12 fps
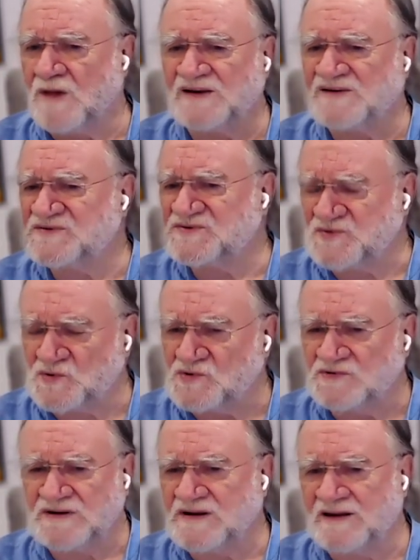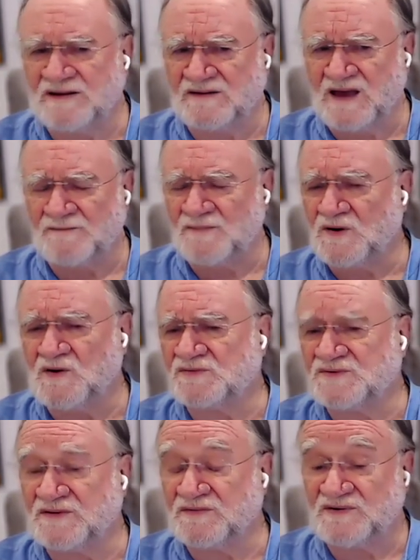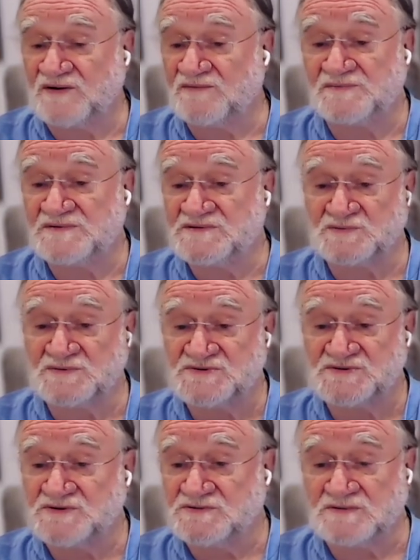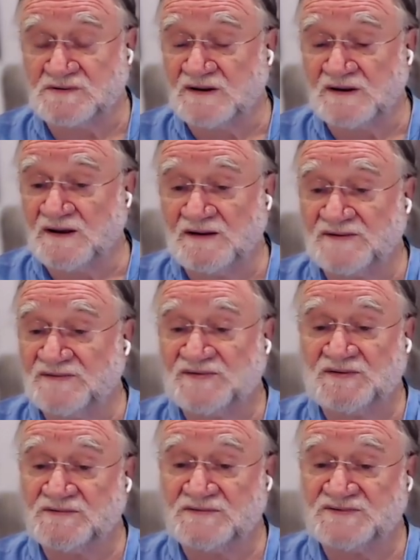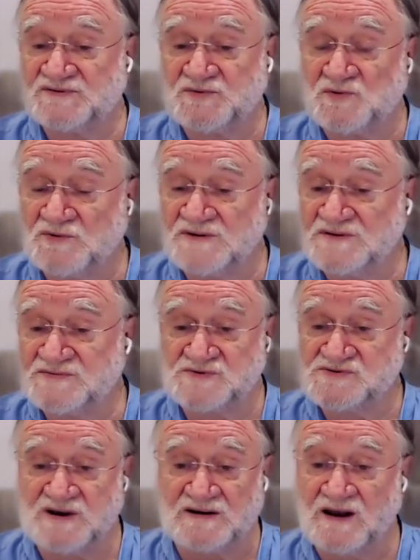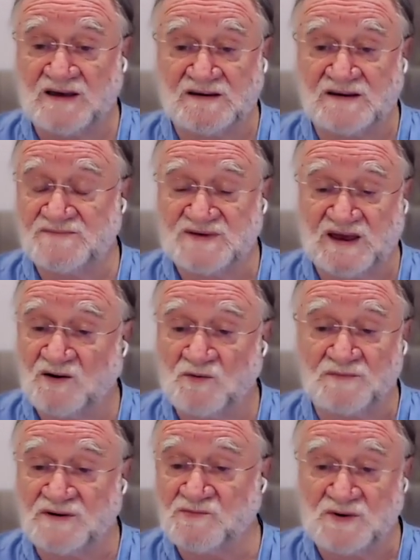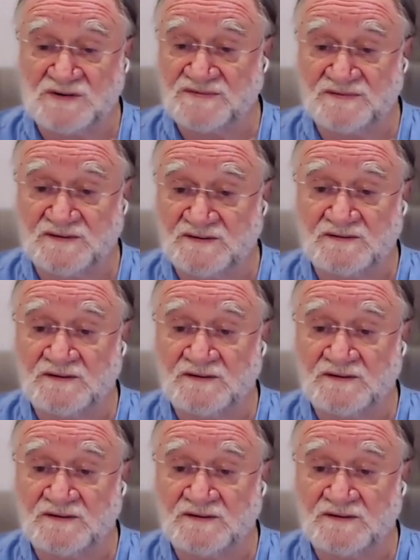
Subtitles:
my story, I come along to the therapist with certain stories which I'd like him to help me with.